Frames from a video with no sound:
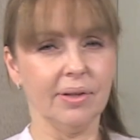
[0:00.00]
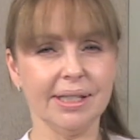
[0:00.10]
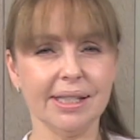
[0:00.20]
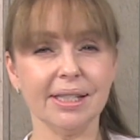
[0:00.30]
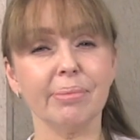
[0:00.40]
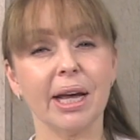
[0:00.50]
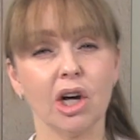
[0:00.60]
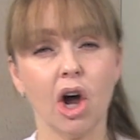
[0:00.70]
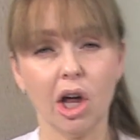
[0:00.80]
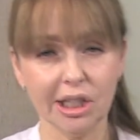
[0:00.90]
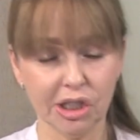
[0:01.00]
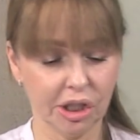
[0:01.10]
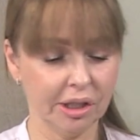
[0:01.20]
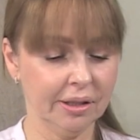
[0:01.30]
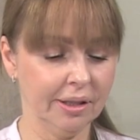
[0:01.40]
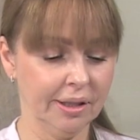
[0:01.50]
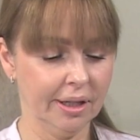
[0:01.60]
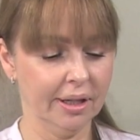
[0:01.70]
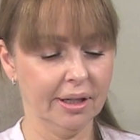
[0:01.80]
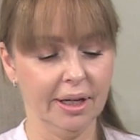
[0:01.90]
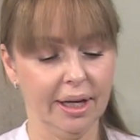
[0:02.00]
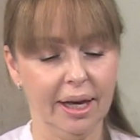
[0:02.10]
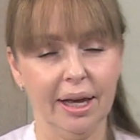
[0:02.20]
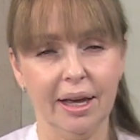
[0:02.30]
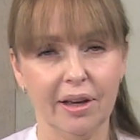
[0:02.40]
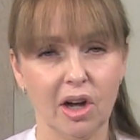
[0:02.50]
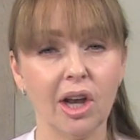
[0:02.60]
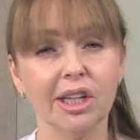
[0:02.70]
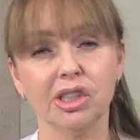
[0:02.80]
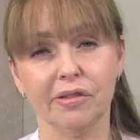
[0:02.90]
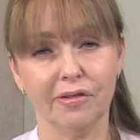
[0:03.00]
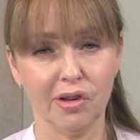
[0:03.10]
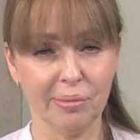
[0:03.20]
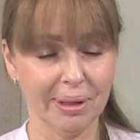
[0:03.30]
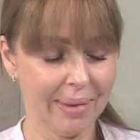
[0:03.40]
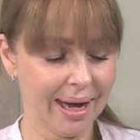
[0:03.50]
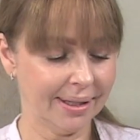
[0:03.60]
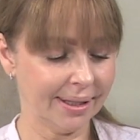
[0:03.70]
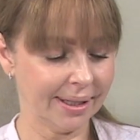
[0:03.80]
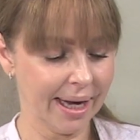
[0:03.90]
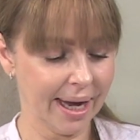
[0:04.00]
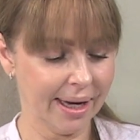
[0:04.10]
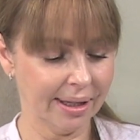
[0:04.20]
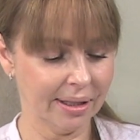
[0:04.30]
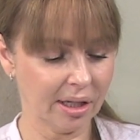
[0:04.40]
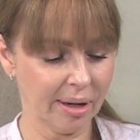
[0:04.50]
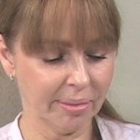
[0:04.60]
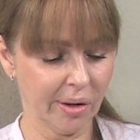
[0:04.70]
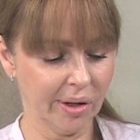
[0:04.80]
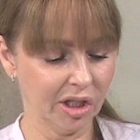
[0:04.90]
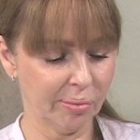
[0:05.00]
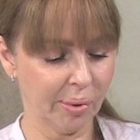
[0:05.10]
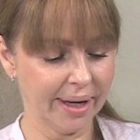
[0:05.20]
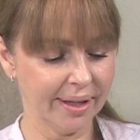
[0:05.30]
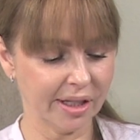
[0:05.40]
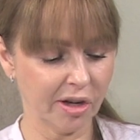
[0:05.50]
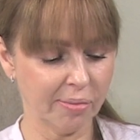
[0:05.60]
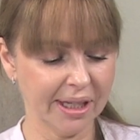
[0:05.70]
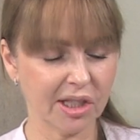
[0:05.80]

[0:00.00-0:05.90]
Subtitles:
this is my collagen firming mask, and I'm going to break this open.